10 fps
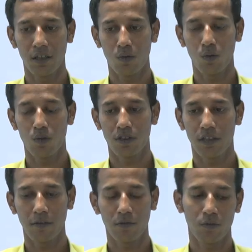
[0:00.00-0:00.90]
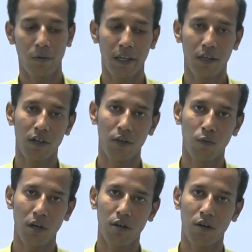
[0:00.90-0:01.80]
tools, that means where you can
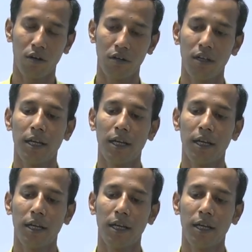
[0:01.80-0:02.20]
work on.